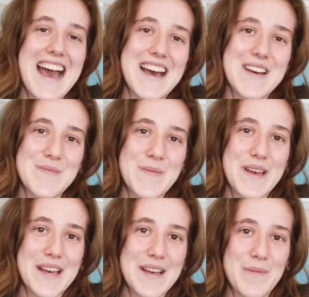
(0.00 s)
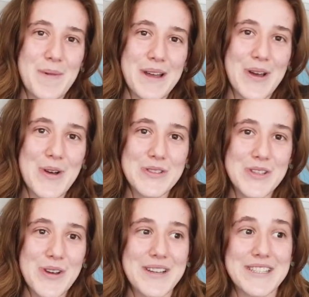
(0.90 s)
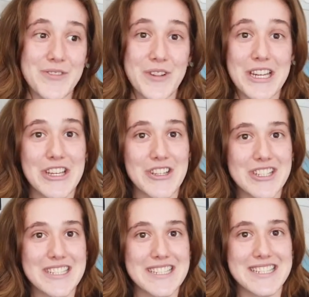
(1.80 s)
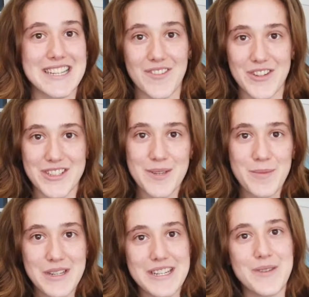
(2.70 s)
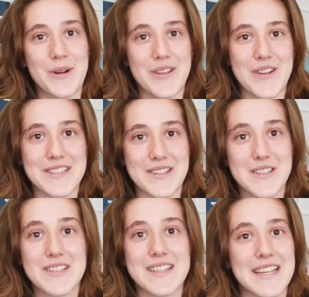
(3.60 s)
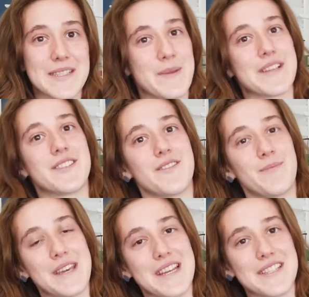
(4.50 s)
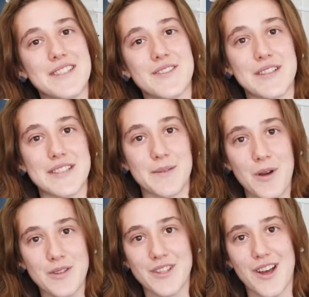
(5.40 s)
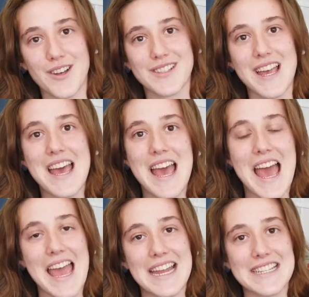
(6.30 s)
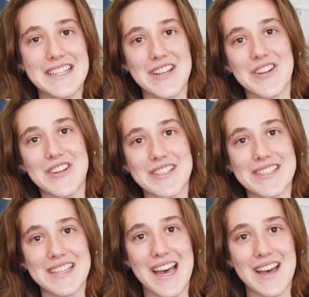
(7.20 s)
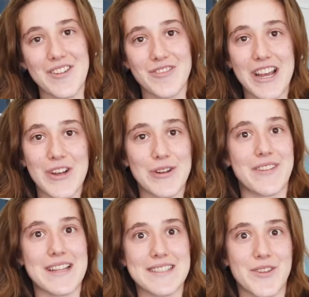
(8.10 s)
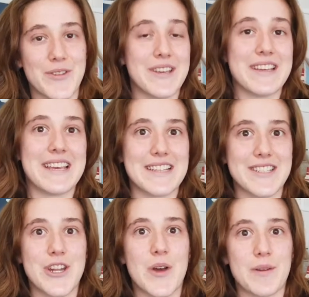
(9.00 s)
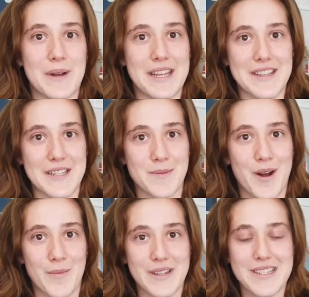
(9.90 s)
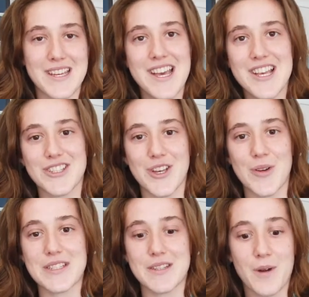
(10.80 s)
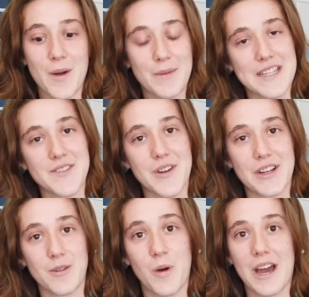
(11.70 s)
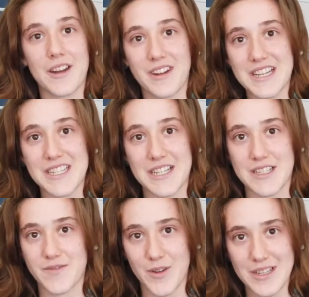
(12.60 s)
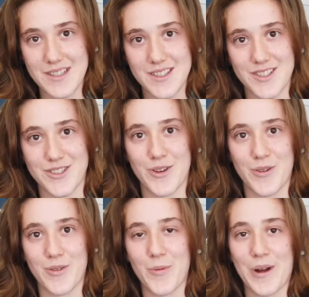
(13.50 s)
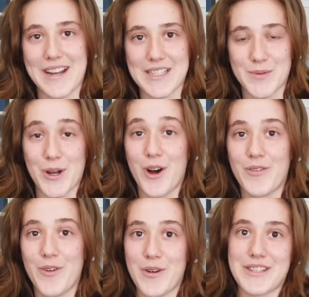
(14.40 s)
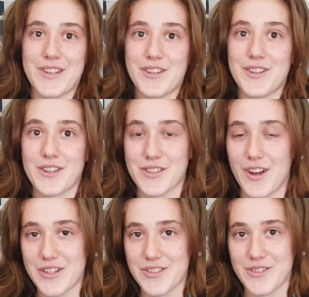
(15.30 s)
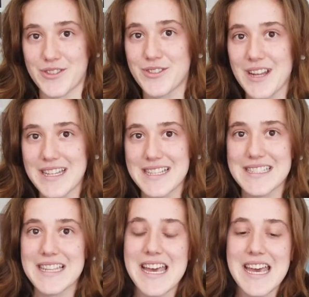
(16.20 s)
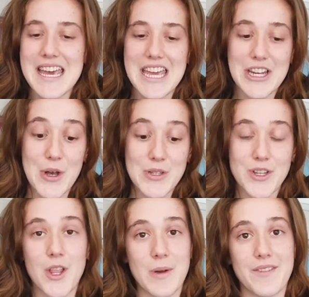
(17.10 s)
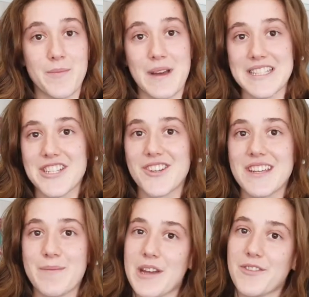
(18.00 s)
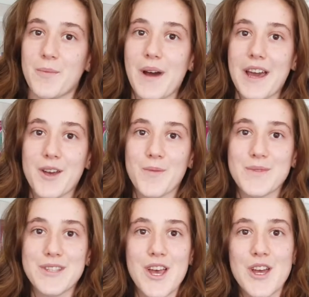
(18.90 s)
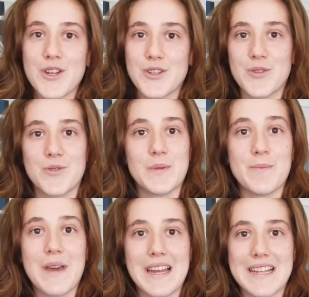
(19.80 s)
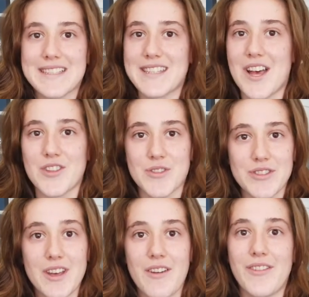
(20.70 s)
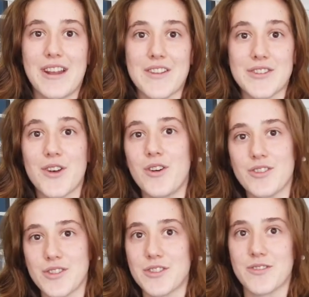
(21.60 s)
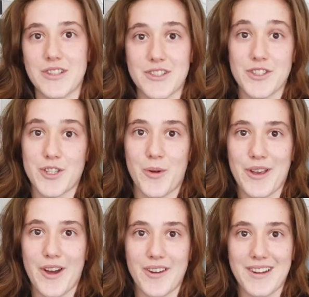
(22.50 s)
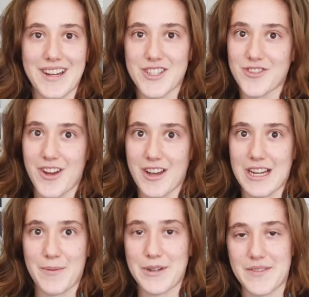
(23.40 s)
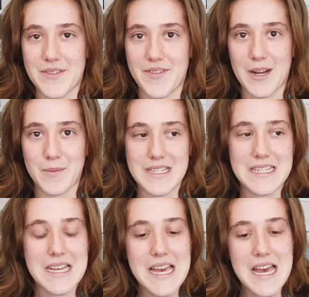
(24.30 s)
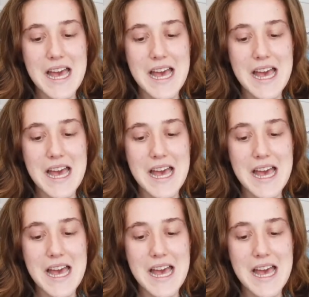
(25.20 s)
um, but also it's a really good diverse community where there's this nice mix of PhD students to postdocs and there's uh, regular events so you can get to know everybody in the department. So it's a department that's very wide-ranging in its focus. So whereas we're all focusing on toxicological studies, it goes all the way from bacteria microbiomes to mammalian cells, Drosophila, there's all sorts of research going on in a strong collaborative environment.